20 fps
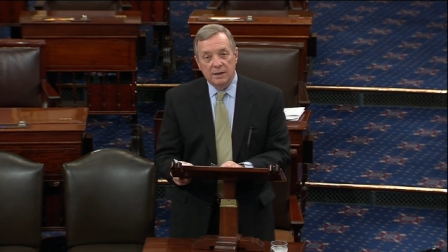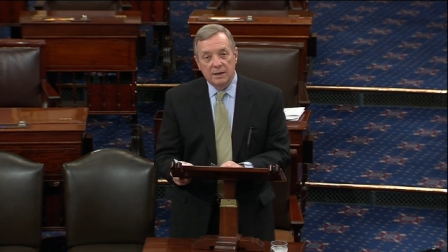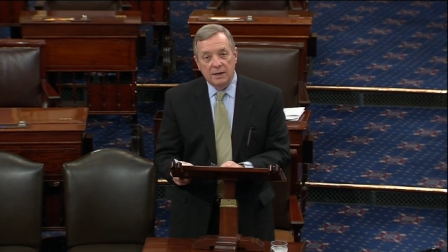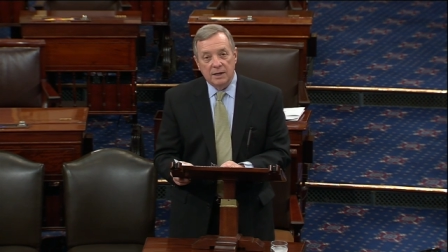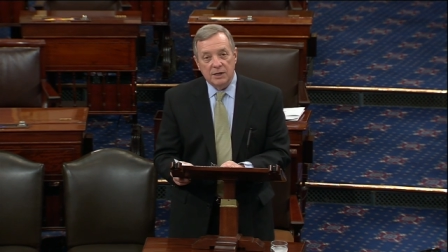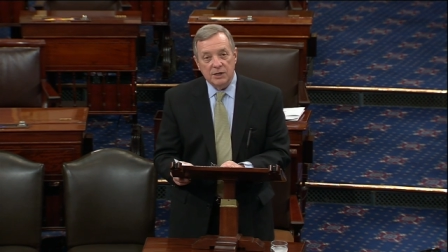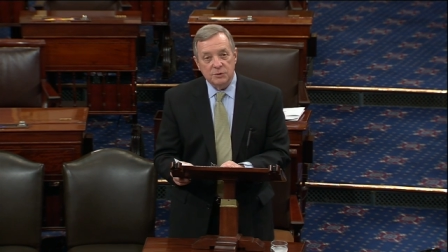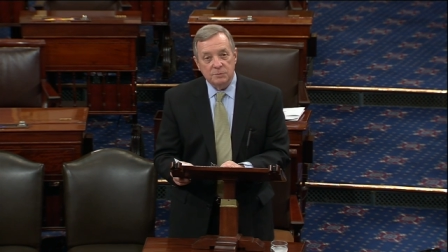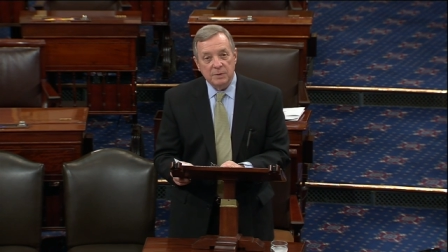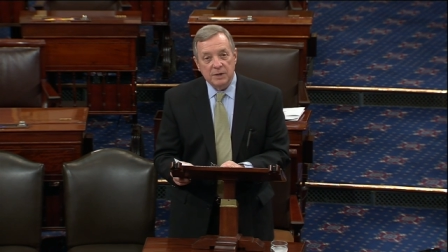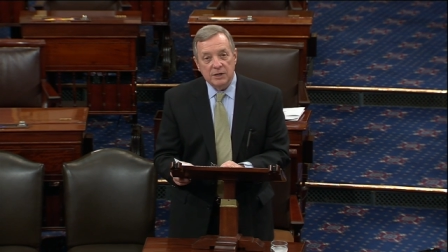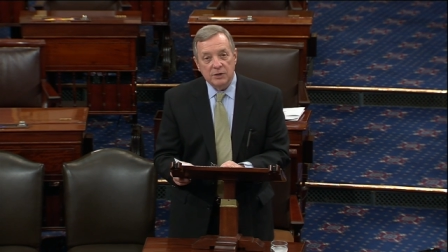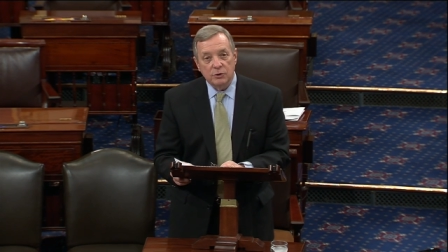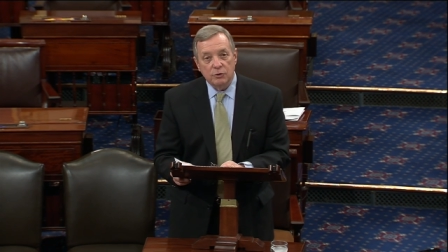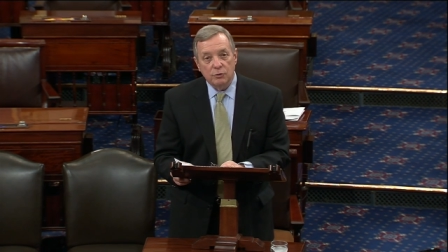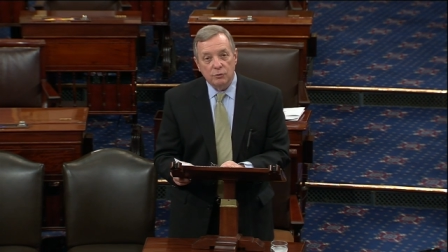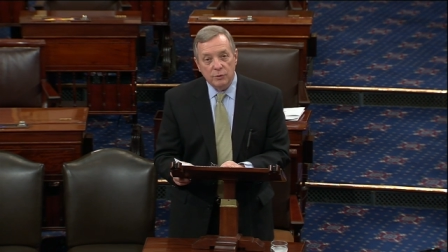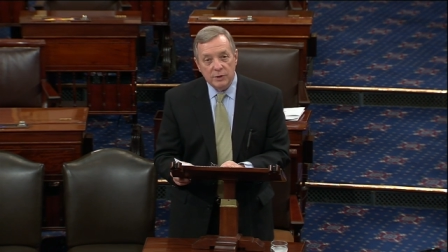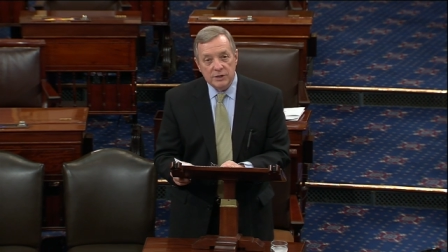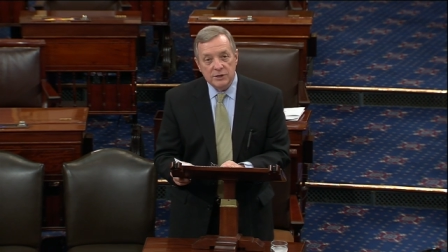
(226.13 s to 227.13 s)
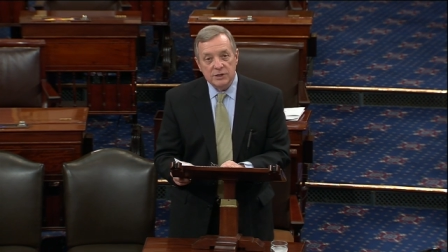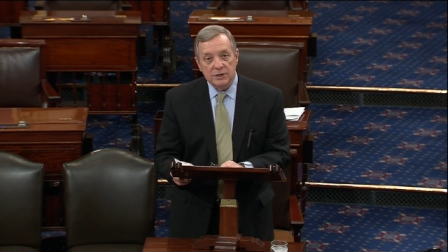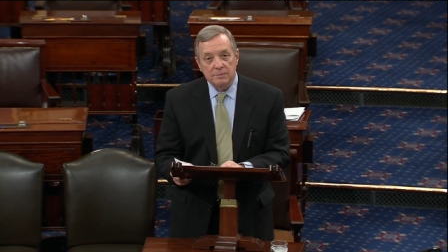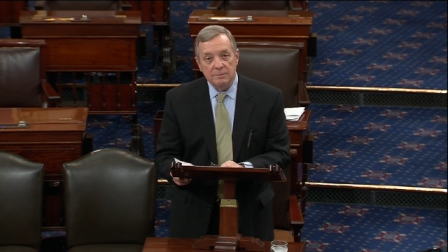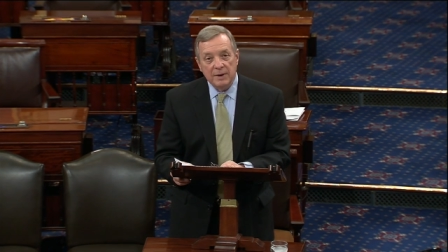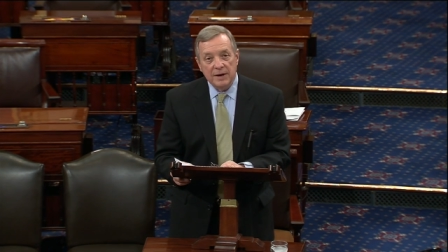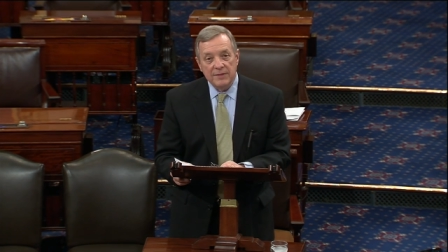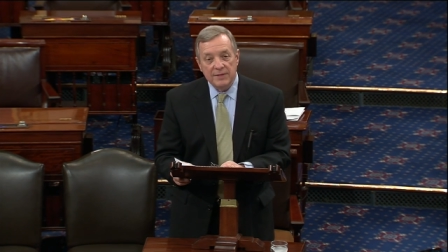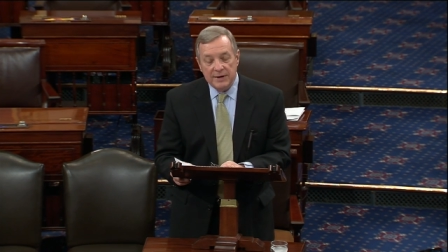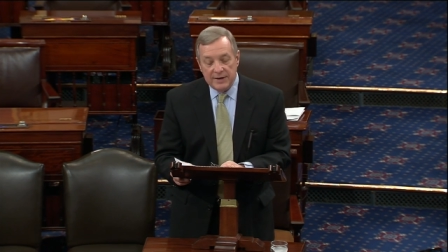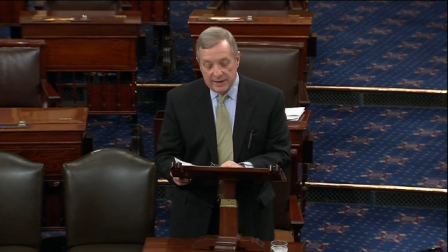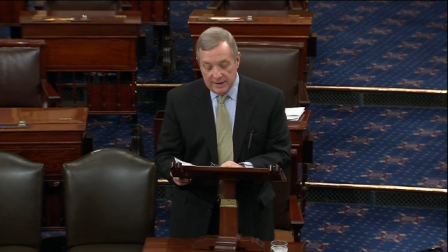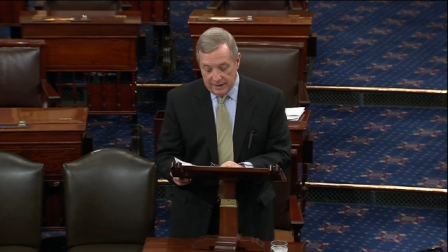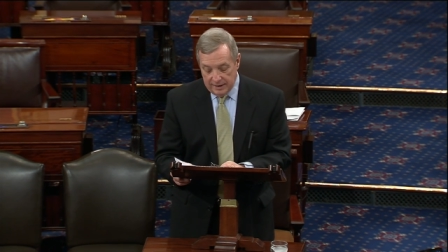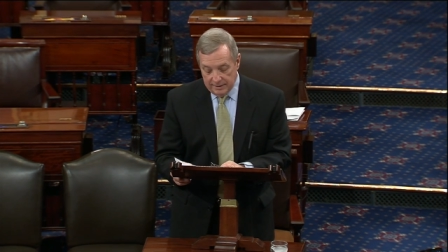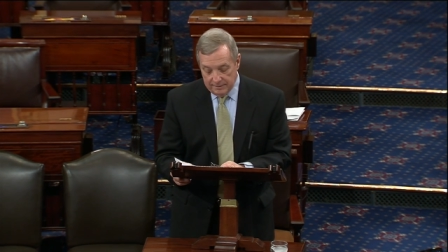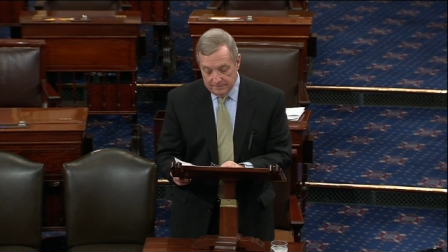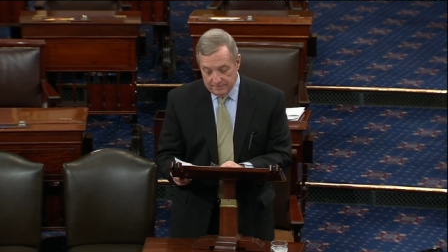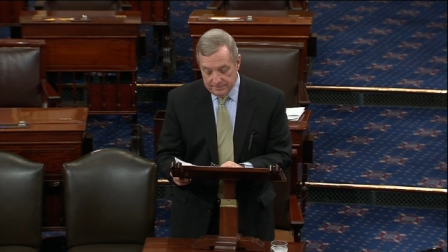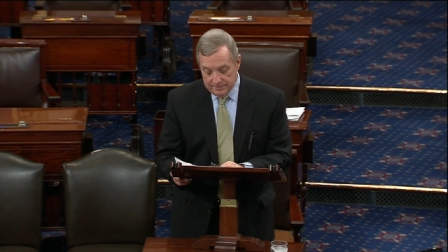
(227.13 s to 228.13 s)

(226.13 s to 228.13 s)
and has been increasing by the day.